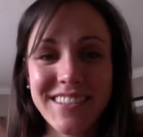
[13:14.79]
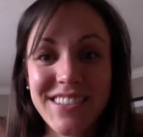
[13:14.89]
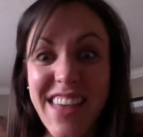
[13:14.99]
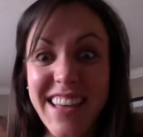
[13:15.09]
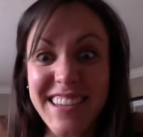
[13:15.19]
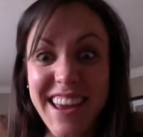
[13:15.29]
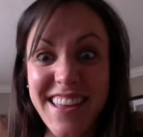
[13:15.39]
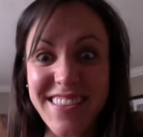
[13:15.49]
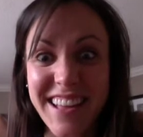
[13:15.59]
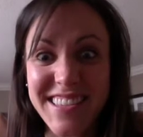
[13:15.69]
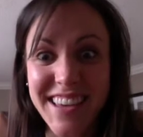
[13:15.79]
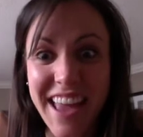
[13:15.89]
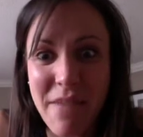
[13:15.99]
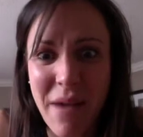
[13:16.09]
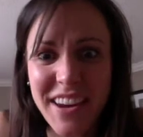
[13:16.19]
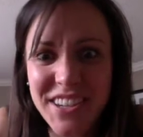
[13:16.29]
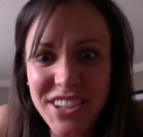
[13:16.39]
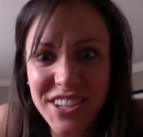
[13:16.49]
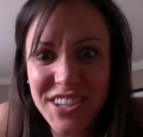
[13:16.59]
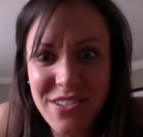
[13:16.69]
So that's it. That's the game. How did you
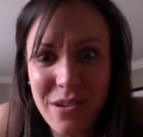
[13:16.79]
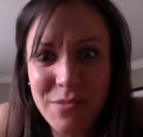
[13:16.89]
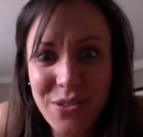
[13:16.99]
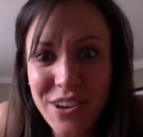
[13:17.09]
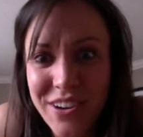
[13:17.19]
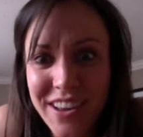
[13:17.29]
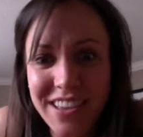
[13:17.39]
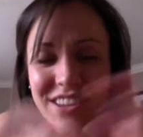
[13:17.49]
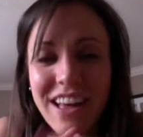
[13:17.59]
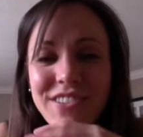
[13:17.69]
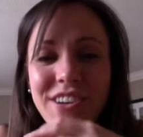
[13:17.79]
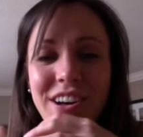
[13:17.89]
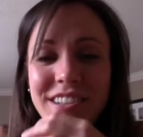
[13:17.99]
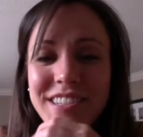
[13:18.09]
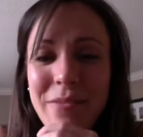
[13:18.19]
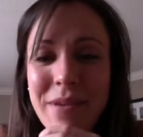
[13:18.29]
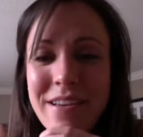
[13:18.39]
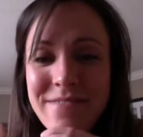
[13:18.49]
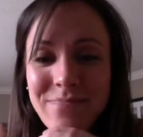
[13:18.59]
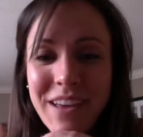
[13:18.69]
do? I'm so curious. You'll have to call and tell
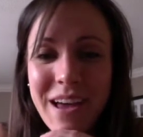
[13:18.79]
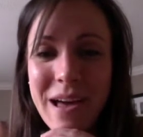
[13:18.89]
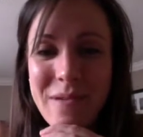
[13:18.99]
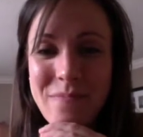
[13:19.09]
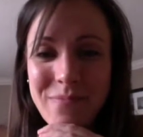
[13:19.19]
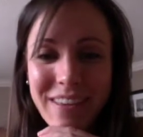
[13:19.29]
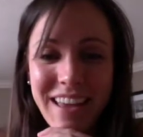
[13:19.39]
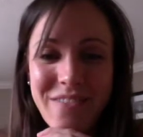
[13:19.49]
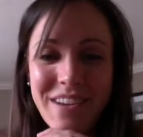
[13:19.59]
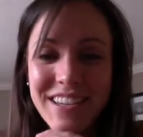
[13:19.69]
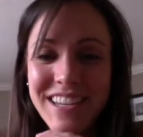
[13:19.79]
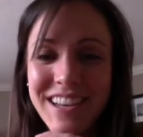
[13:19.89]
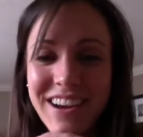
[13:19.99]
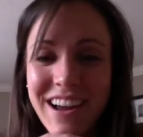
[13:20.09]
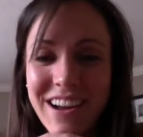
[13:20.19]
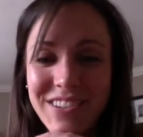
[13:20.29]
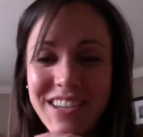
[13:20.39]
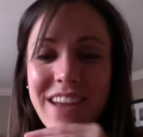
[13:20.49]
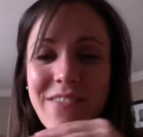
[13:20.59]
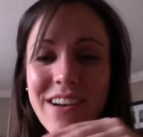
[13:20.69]
me. I can't wait to hear how
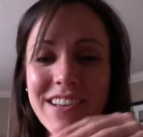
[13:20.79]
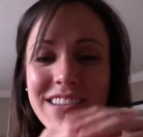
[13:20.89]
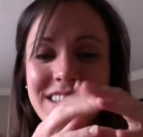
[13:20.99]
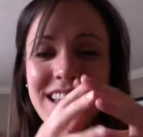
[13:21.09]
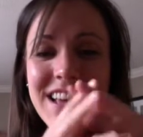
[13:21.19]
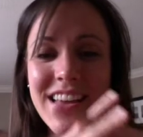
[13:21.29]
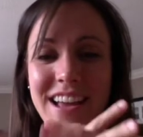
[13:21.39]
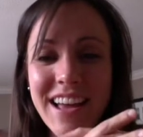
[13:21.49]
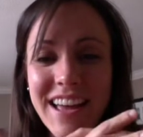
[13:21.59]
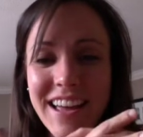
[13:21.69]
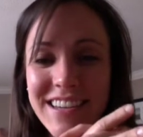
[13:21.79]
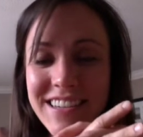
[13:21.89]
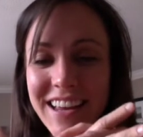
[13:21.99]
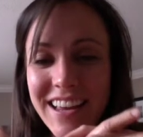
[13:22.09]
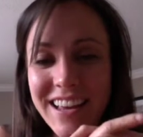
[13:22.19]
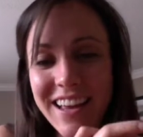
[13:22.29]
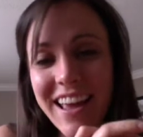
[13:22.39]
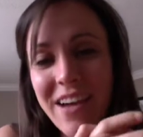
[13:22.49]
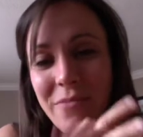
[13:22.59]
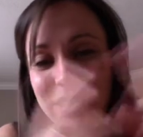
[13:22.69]
today was, and I
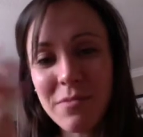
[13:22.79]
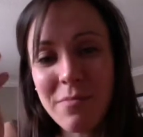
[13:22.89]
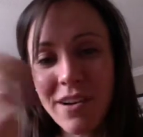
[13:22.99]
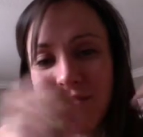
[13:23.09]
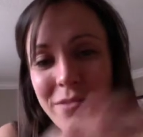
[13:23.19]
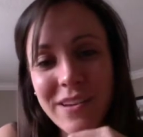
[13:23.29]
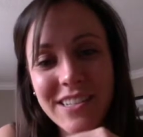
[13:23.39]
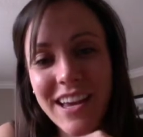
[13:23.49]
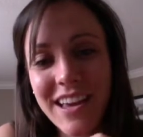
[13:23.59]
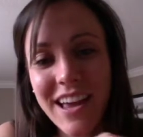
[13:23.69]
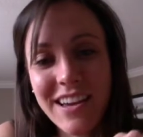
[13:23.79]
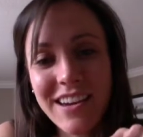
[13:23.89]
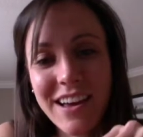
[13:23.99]
can't wait to be part of your big day, Kate.